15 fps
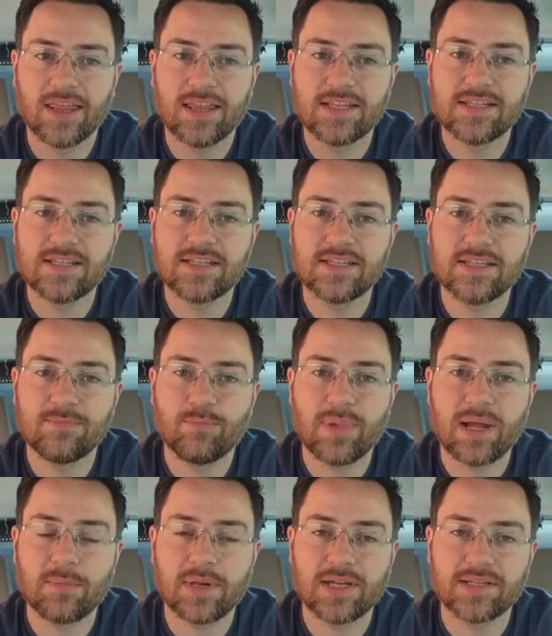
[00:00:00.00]
It's just
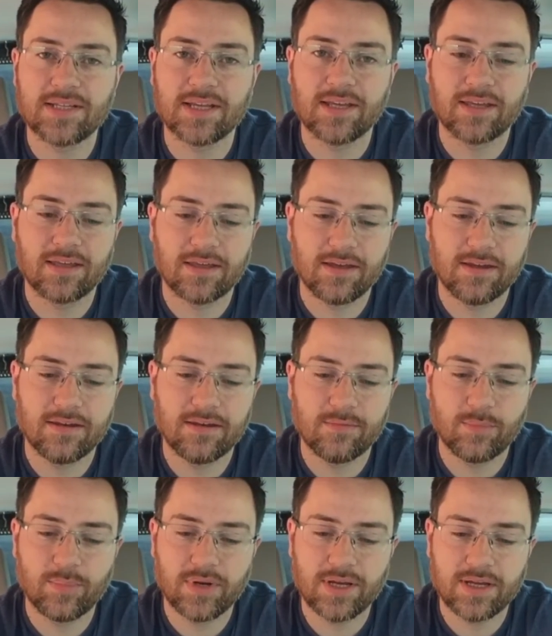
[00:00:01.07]
black plastic,
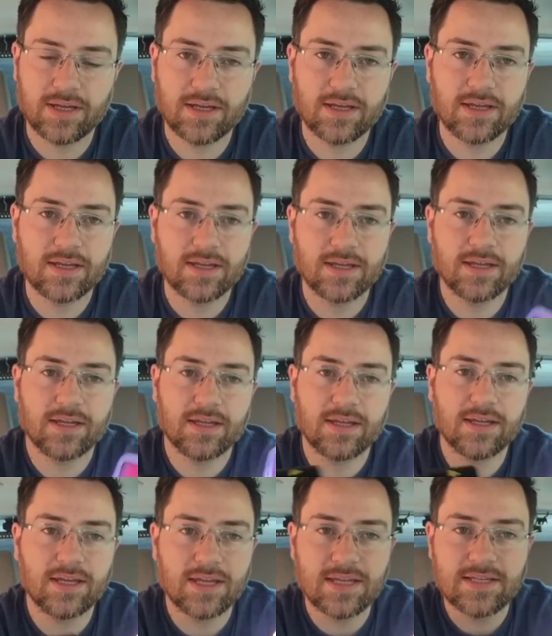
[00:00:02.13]
but it
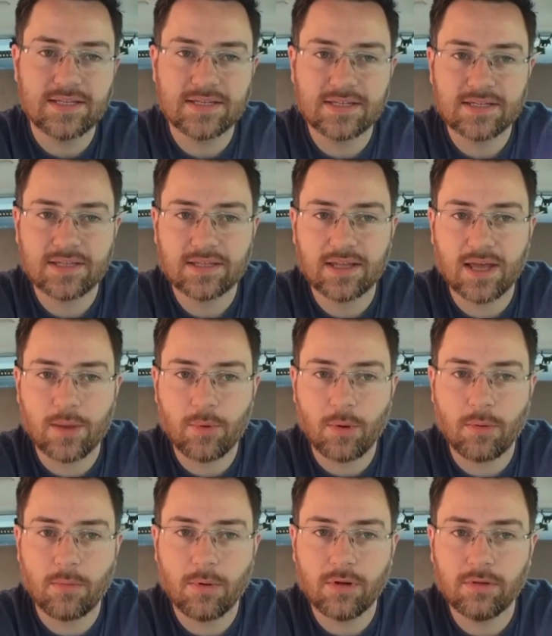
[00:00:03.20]
is a
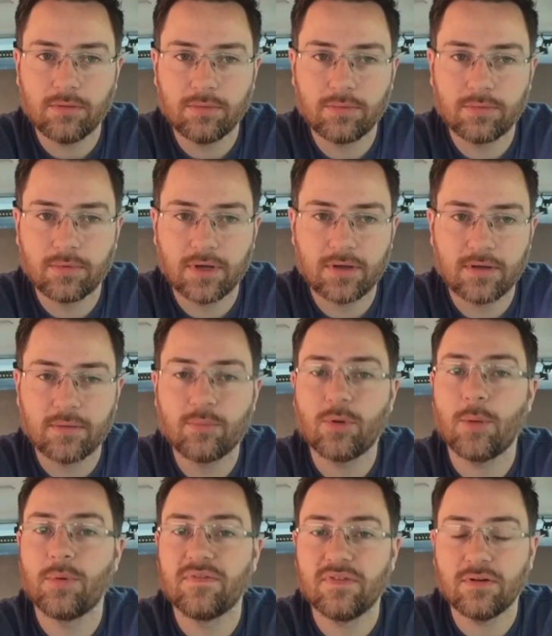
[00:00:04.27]
proper bulb,
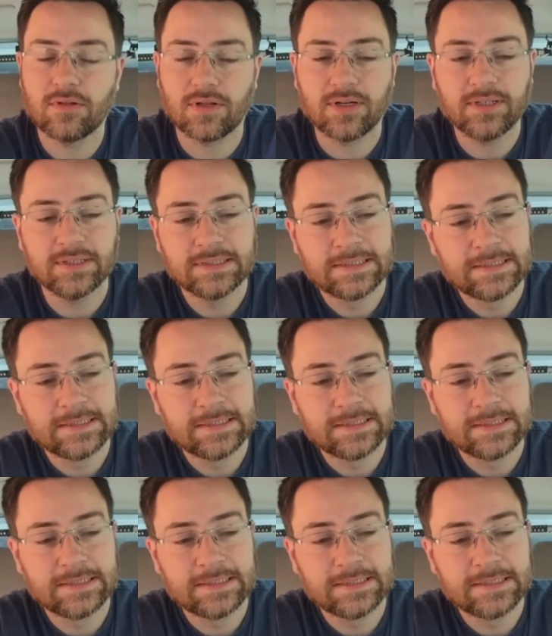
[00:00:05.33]
proper fog light.